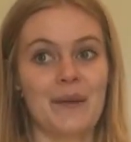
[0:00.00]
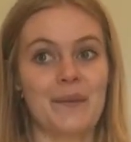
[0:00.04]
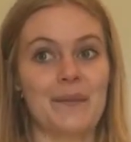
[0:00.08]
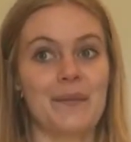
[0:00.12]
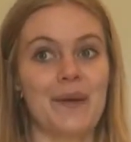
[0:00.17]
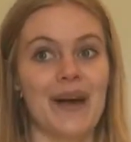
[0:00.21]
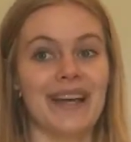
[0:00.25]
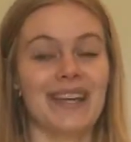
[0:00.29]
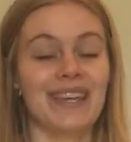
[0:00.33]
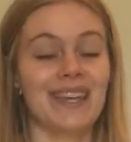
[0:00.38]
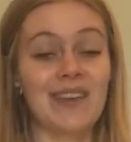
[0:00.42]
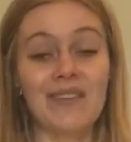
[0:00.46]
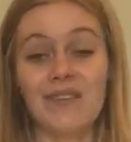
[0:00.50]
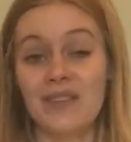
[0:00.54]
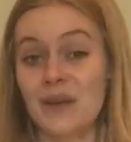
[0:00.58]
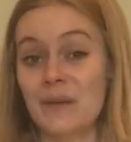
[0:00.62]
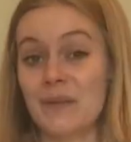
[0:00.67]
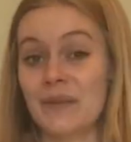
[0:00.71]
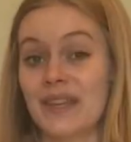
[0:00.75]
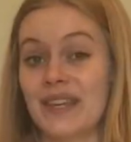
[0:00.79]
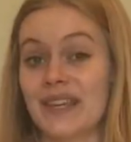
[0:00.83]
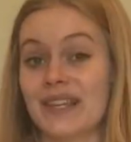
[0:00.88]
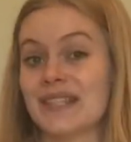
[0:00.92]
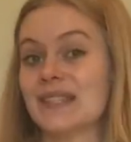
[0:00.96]
but give them
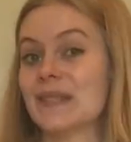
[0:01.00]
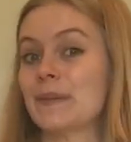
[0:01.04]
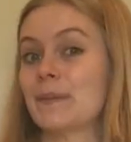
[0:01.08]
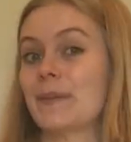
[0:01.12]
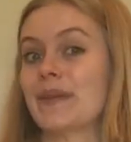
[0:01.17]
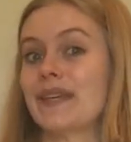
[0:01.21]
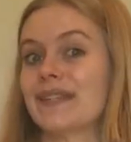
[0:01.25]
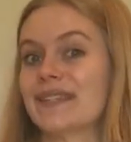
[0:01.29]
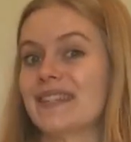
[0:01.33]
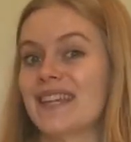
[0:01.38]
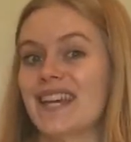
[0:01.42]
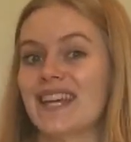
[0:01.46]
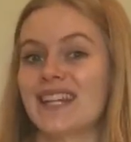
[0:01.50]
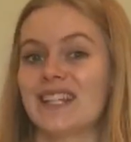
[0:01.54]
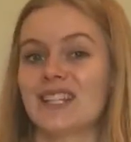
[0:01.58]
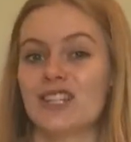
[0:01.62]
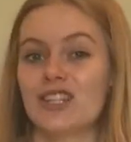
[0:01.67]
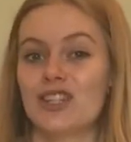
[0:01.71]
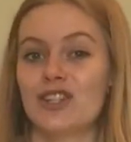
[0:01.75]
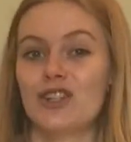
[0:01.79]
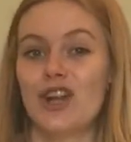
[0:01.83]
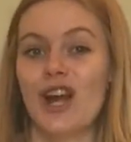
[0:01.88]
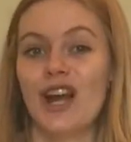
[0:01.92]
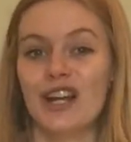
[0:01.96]
the explicit
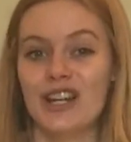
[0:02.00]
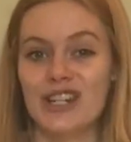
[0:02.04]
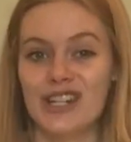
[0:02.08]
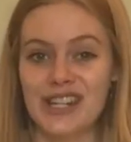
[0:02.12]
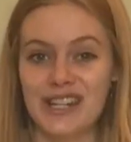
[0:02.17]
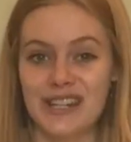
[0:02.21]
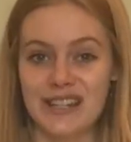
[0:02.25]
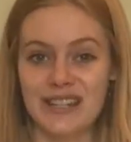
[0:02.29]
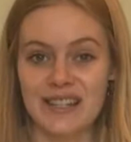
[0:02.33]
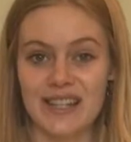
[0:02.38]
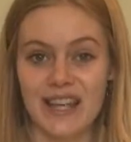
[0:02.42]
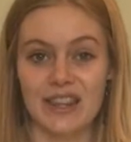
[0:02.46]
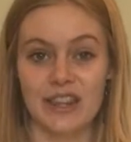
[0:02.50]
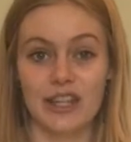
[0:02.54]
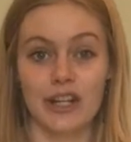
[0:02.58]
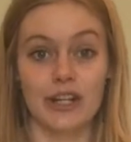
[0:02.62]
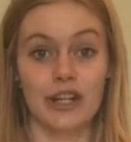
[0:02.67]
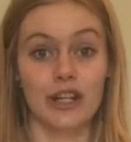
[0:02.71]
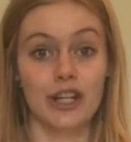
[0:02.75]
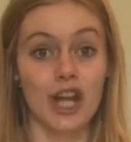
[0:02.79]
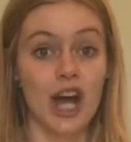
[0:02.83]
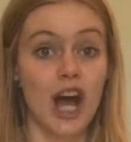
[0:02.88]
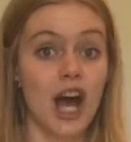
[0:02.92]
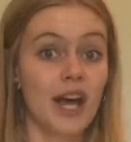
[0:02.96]
instructions that they're
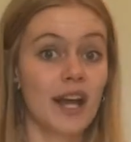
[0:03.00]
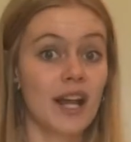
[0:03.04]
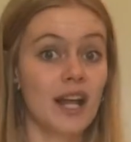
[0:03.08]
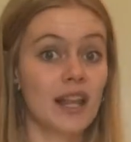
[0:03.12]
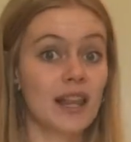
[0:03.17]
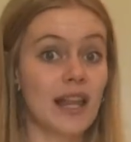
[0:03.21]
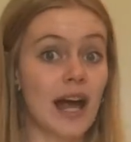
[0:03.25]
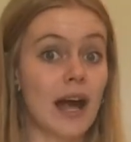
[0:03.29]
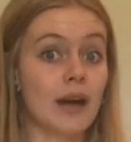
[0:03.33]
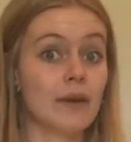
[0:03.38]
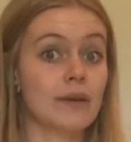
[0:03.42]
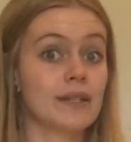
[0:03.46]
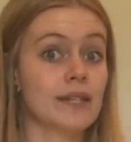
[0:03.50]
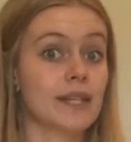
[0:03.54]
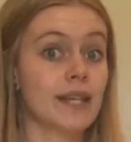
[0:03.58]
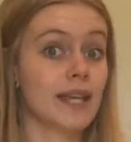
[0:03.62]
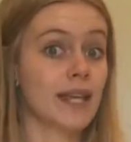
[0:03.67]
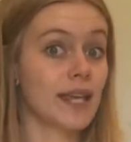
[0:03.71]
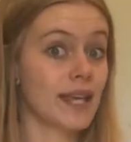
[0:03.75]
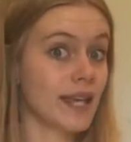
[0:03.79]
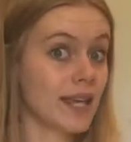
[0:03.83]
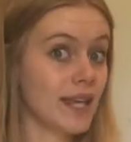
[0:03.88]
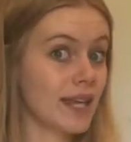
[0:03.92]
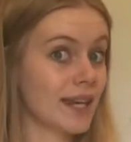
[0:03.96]
not allowed to
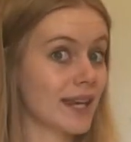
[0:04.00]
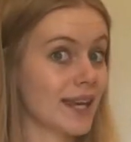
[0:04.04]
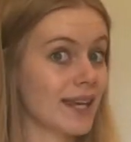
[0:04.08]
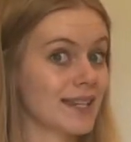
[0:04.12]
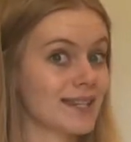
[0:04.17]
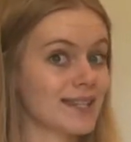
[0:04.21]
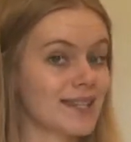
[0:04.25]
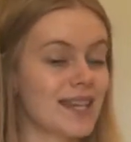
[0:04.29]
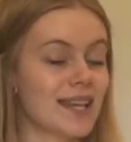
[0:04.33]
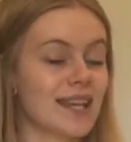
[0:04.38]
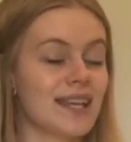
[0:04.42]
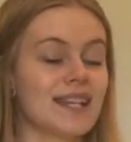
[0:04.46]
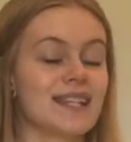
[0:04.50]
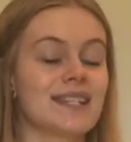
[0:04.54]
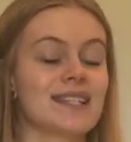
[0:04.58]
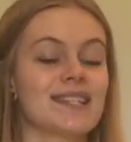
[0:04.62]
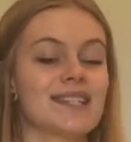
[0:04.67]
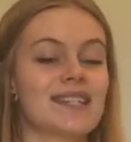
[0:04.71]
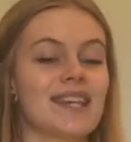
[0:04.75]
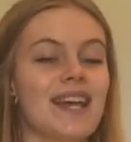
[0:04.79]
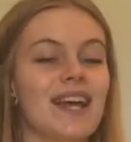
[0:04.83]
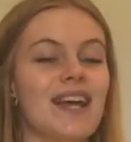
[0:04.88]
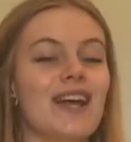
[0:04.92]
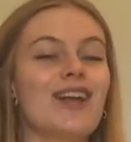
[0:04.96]
eat it
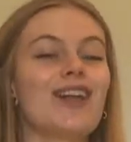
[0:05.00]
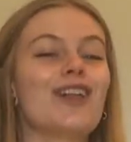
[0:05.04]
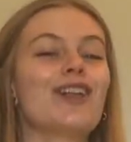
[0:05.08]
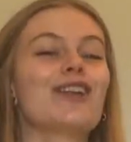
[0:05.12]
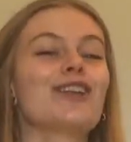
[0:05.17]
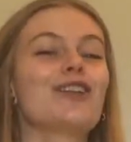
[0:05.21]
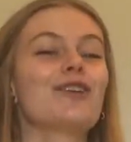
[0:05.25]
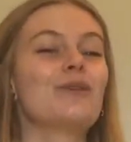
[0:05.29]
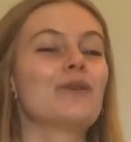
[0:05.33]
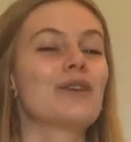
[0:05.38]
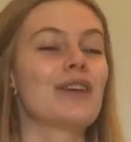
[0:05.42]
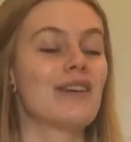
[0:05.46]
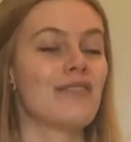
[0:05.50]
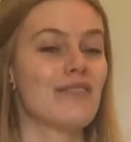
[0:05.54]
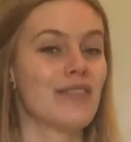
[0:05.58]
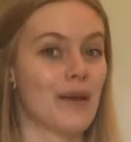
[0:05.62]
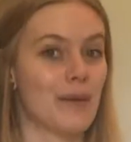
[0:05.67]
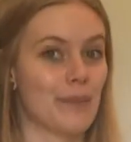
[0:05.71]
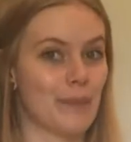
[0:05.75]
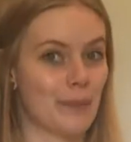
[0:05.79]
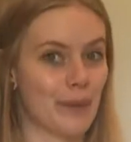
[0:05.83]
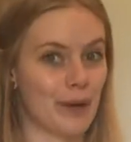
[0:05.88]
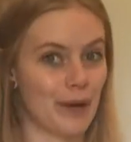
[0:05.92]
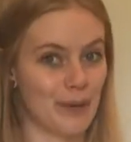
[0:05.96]
until you give
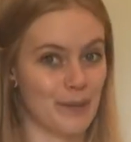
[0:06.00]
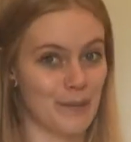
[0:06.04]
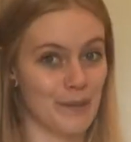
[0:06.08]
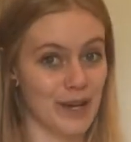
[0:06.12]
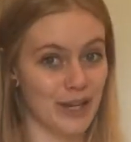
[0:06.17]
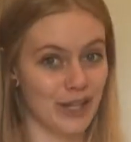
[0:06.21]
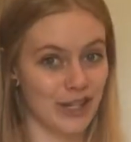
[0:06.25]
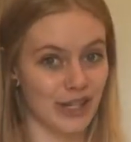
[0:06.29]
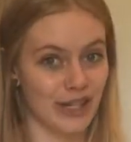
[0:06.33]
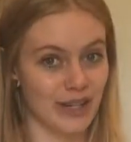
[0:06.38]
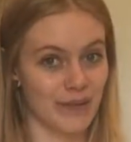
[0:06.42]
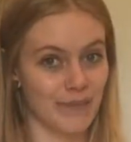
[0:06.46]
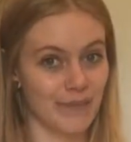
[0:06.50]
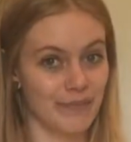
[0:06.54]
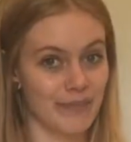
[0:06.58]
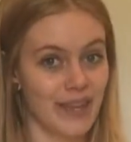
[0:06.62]
them permission.